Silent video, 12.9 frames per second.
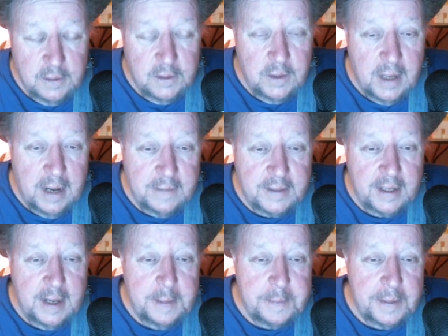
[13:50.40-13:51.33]
you have to
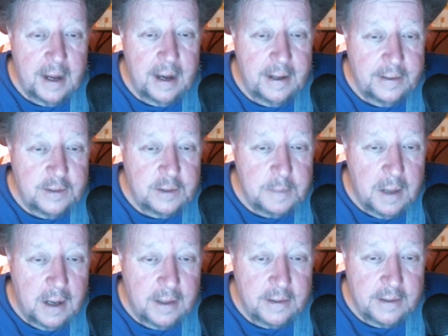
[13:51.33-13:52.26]
keep an eye on your
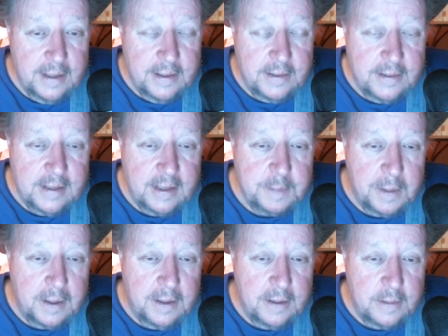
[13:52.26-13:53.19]
moderators. That's
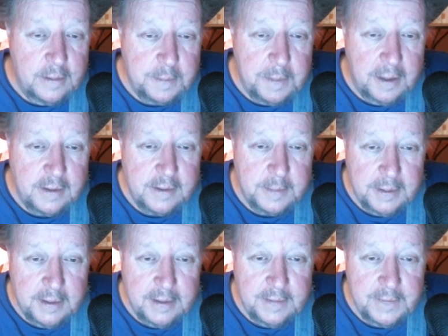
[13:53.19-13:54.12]
part of your
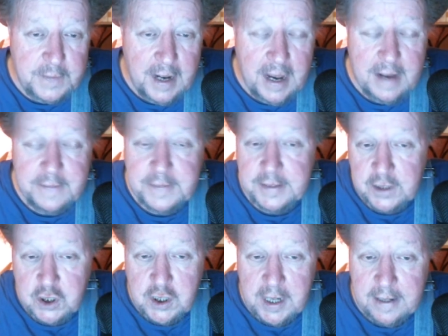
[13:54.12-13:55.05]
responsibility for having the
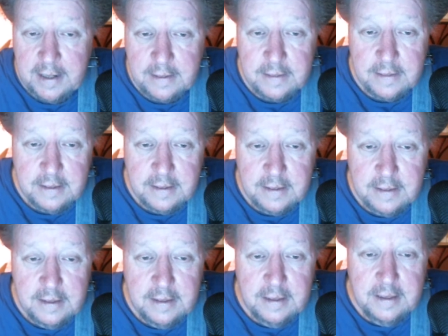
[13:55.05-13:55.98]
channel.
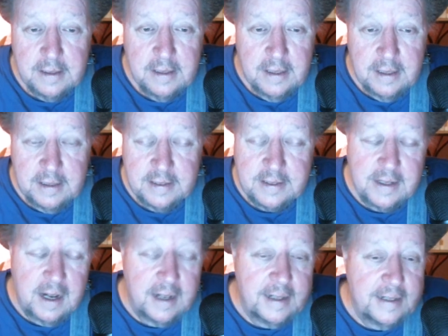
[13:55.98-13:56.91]
It's
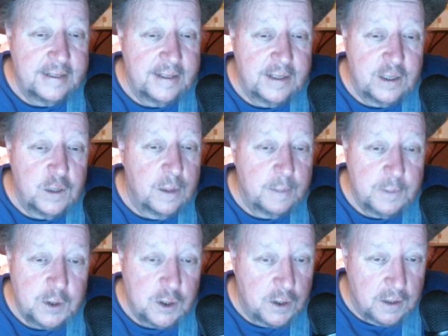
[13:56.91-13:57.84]
not easy to do,
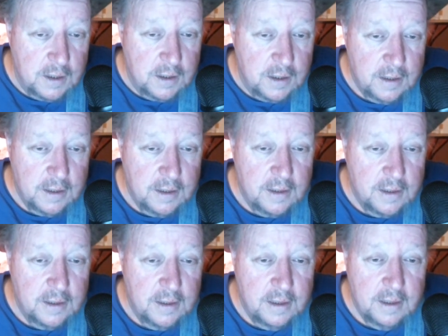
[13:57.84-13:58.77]
I'm sure.
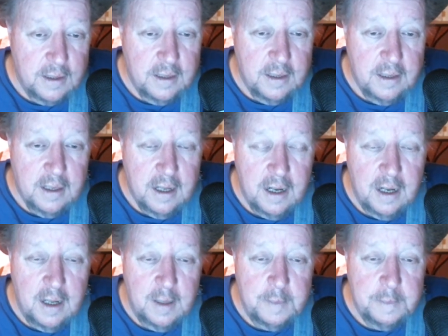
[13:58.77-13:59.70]

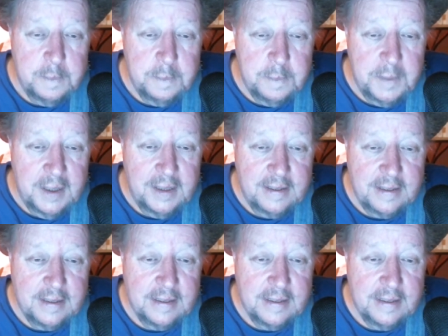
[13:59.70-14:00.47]
But